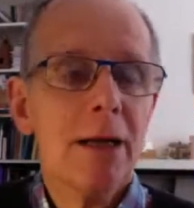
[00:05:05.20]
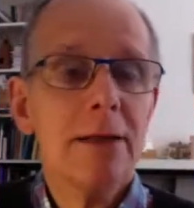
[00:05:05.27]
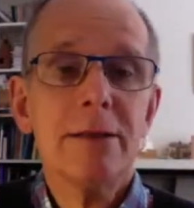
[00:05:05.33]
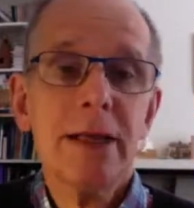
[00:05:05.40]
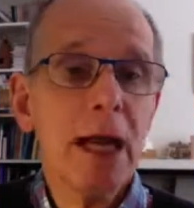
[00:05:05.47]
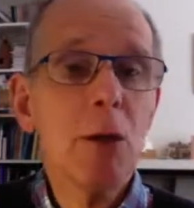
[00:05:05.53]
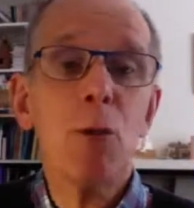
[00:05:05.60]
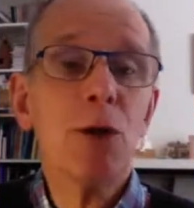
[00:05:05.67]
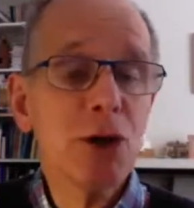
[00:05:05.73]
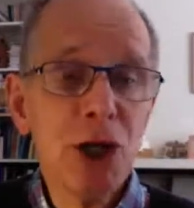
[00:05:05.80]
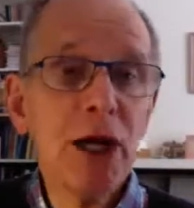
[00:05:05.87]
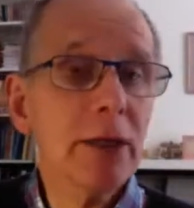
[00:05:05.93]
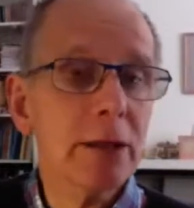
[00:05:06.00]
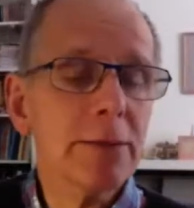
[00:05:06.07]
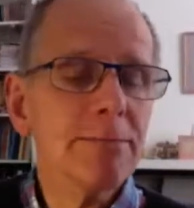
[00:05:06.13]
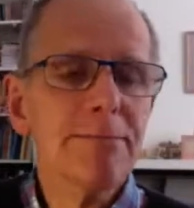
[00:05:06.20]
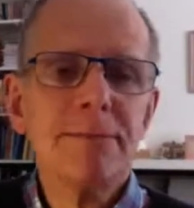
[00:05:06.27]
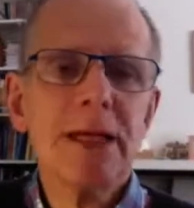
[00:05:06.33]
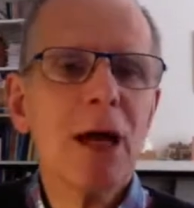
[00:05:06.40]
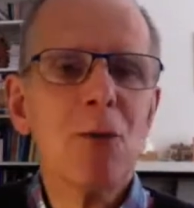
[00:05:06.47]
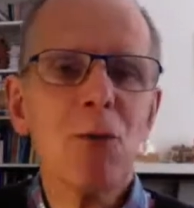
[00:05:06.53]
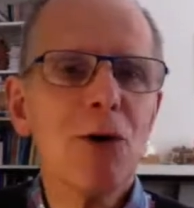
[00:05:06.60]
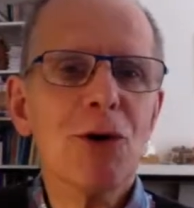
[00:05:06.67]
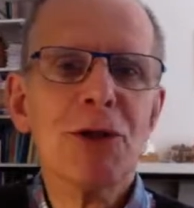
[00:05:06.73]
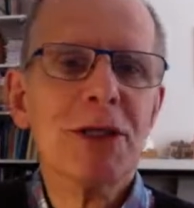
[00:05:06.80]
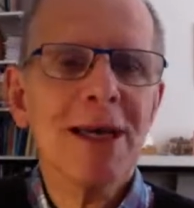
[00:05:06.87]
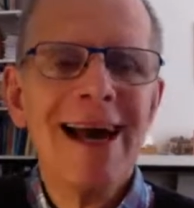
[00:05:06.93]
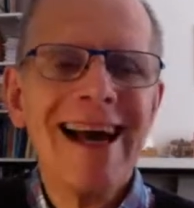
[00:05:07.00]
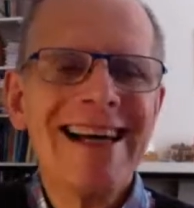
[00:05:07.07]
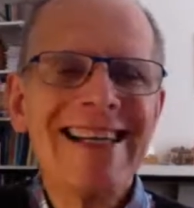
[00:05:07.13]
they were shunned. There
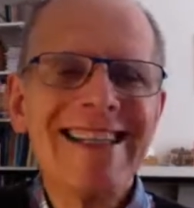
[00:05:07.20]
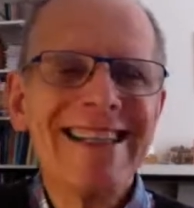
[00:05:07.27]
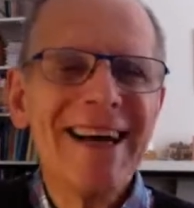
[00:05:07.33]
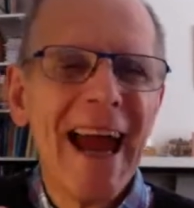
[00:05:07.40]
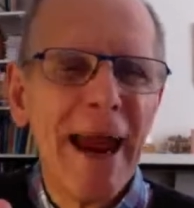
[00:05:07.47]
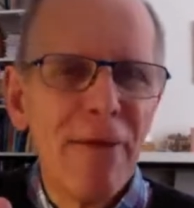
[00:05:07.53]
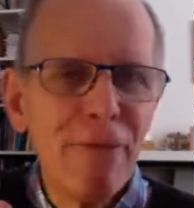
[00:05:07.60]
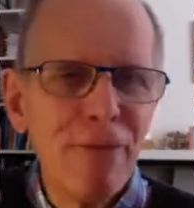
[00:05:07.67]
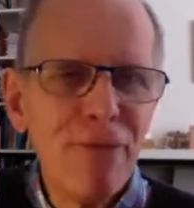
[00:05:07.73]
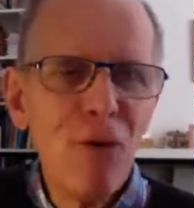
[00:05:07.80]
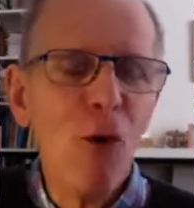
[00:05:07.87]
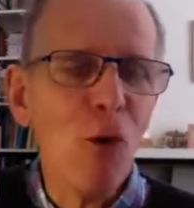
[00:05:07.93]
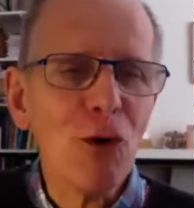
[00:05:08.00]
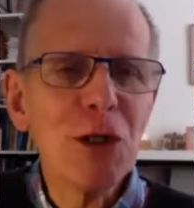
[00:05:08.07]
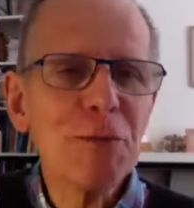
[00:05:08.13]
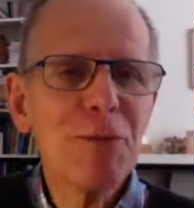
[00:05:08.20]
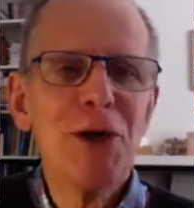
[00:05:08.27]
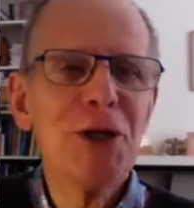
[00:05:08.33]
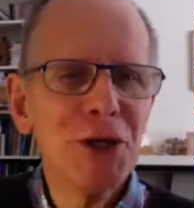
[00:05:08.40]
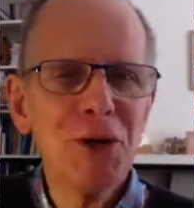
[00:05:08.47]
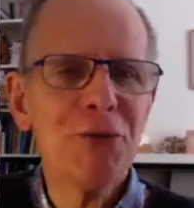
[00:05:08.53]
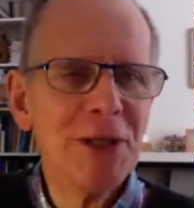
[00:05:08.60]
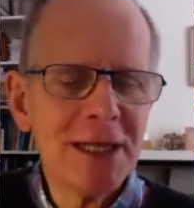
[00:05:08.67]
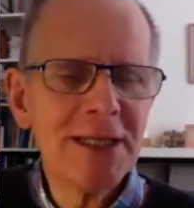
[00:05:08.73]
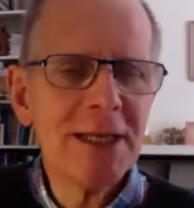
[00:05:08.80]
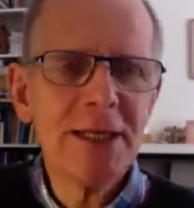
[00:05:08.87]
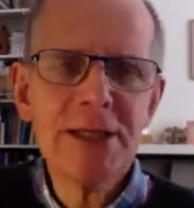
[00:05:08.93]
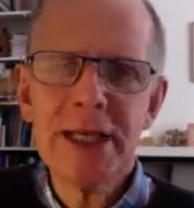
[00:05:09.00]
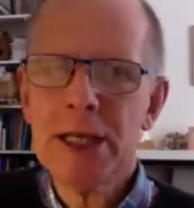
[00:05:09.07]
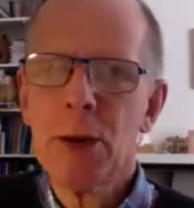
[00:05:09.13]
was enforced personal
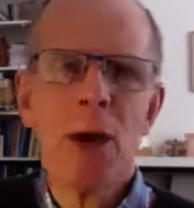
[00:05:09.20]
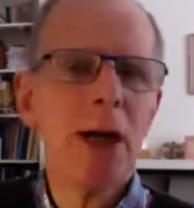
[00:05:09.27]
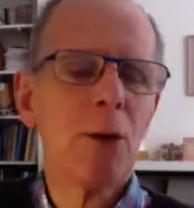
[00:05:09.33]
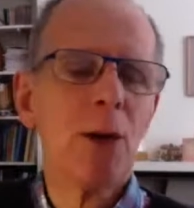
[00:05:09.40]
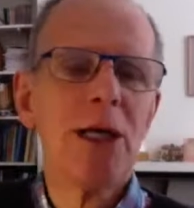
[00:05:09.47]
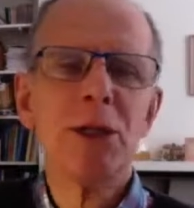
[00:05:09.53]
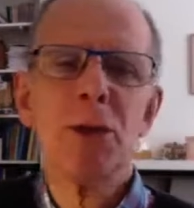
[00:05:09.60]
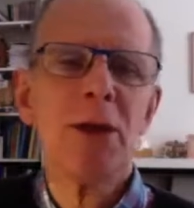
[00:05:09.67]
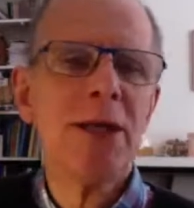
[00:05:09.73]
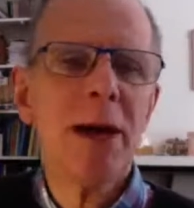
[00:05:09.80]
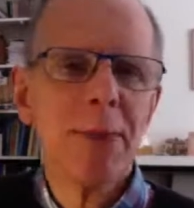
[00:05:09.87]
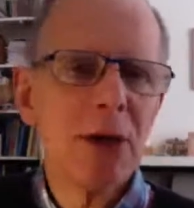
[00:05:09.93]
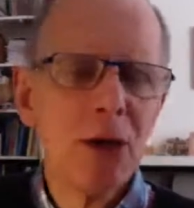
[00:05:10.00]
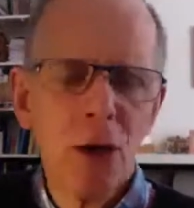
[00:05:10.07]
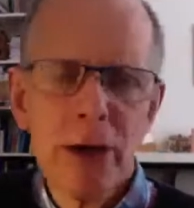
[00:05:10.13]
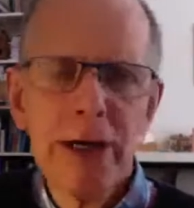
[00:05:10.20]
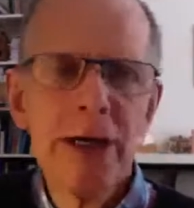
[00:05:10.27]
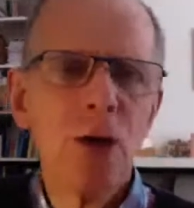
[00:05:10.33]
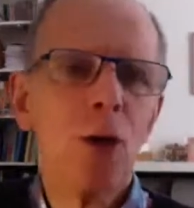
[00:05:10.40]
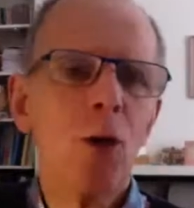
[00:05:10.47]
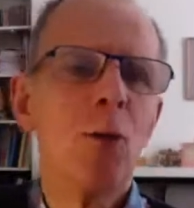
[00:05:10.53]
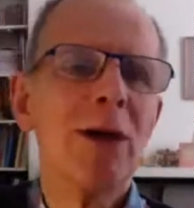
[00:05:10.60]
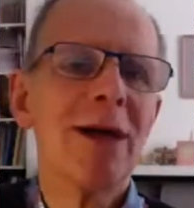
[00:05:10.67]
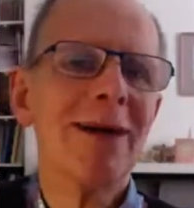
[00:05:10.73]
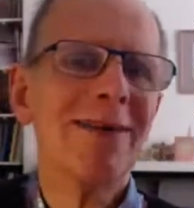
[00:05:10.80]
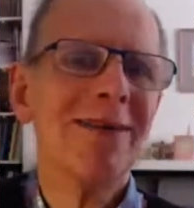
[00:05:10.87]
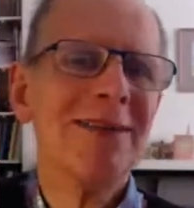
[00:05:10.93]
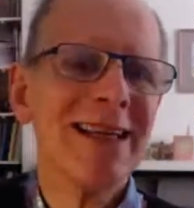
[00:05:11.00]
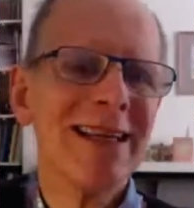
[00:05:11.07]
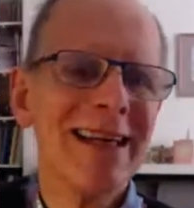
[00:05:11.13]
distancing. You either went to a leper colony or went
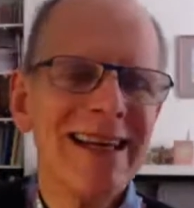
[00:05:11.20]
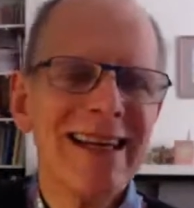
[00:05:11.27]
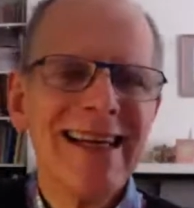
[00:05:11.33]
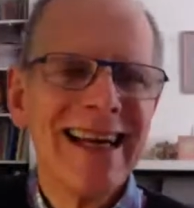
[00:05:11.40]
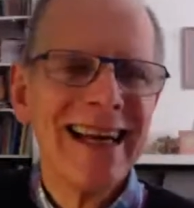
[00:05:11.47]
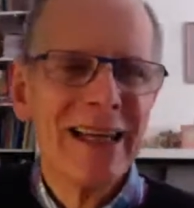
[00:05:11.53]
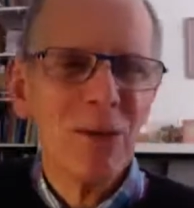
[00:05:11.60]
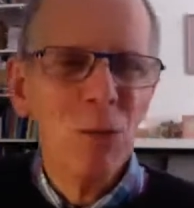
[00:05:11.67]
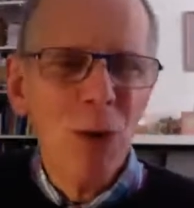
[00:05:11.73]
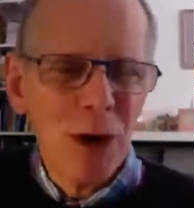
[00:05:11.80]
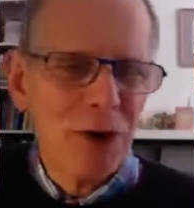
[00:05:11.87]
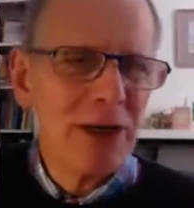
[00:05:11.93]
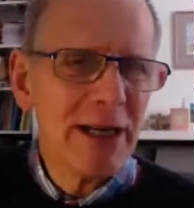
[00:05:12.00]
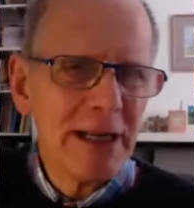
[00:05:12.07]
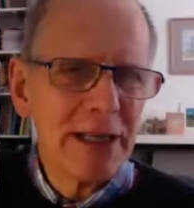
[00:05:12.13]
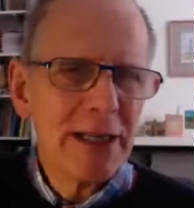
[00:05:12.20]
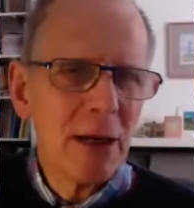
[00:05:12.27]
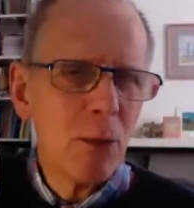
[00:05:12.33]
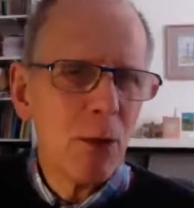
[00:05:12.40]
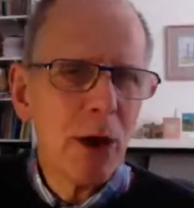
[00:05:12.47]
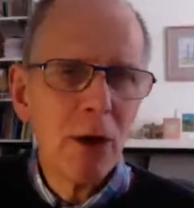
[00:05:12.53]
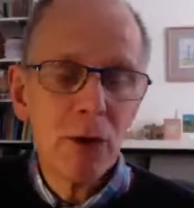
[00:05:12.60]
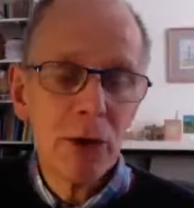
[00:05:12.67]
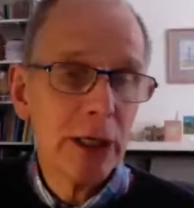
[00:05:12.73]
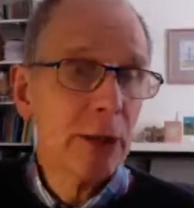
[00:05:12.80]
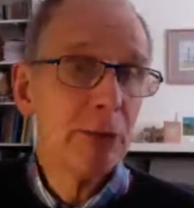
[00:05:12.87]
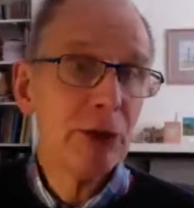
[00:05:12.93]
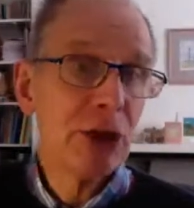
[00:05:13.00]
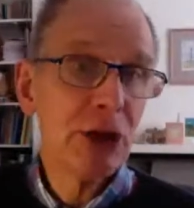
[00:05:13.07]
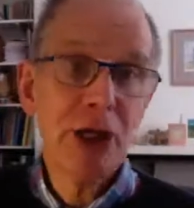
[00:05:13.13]
in the wilderness somewhere, or
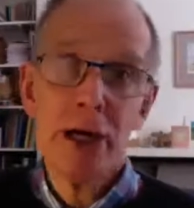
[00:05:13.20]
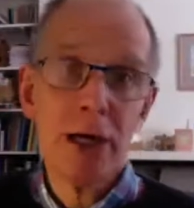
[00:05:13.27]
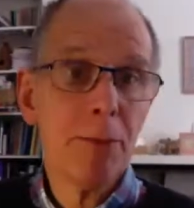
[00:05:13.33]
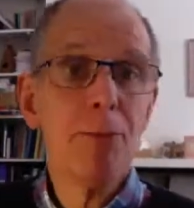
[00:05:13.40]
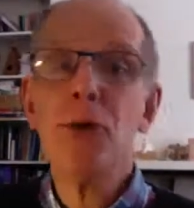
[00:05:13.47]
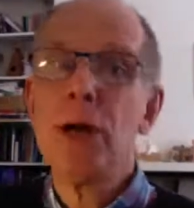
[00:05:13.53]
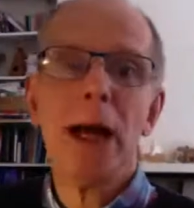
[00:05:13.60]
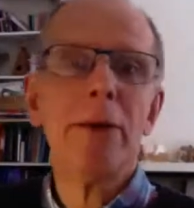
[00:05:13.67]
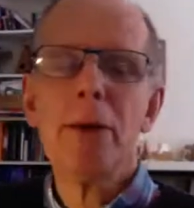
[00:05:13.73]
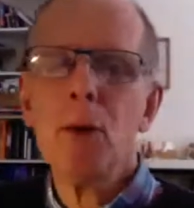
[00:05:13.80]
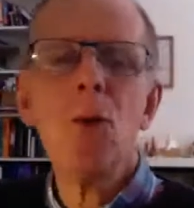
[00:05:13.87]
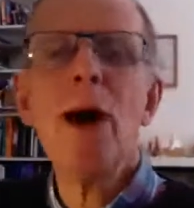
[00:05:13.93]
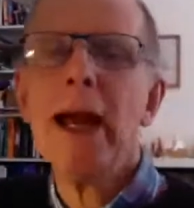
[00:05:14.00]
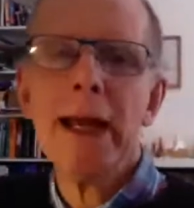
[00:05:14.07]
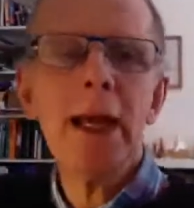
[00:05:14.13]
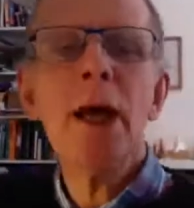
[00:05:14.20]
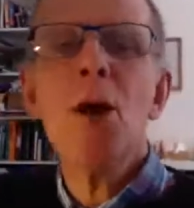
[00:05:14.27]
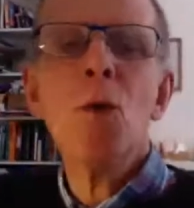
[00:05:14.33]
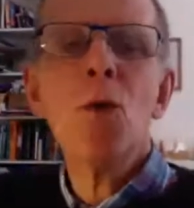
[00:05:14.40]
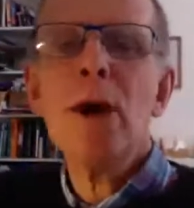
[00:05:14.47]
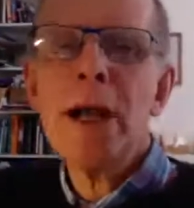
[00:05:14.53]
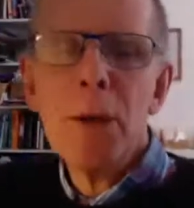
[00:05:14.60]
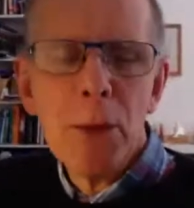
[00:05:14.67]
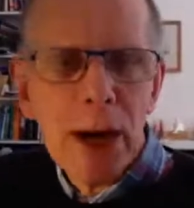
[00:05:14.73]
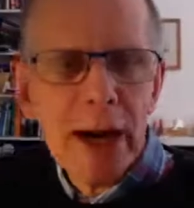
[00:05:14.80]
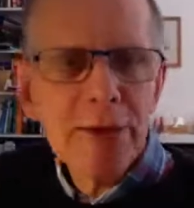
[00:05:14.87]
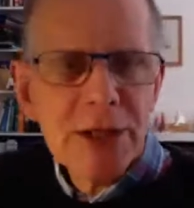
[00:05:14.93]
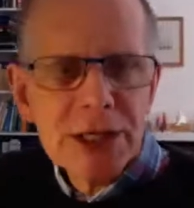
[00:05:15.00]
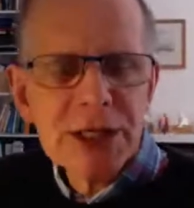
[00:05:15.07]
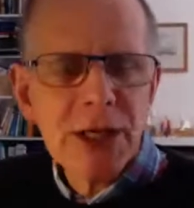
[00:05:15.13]
you certainly put out the way where you were
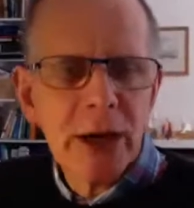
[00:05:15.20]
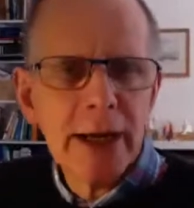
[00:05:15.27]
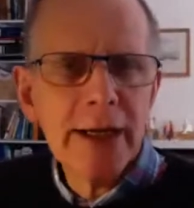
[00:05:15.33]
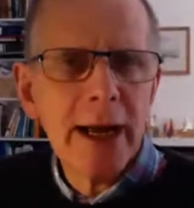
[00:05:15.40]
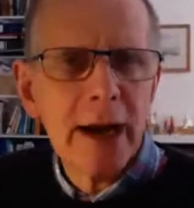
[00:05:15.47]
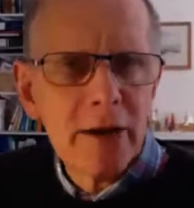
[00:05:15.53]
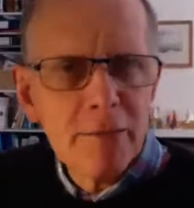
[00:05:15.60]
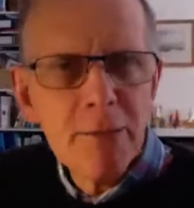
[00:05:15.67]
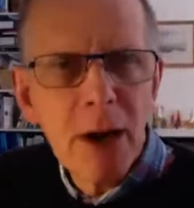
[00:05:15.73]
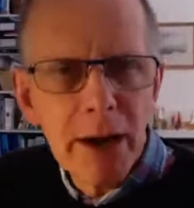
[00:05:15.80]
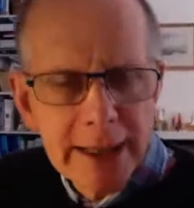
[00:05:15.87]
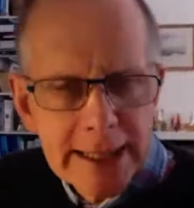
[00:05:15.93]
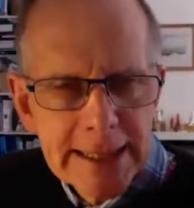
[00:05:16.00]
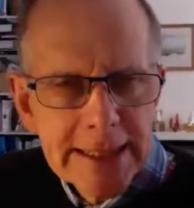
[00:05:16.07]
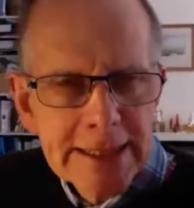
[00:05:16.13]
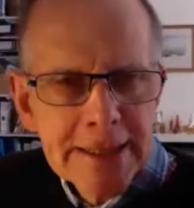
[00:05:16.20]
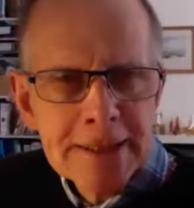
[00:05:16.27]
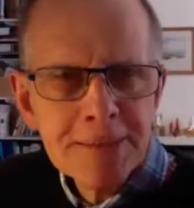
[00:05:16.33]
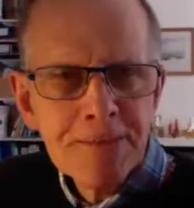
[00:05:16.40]
out of sight and out of mind.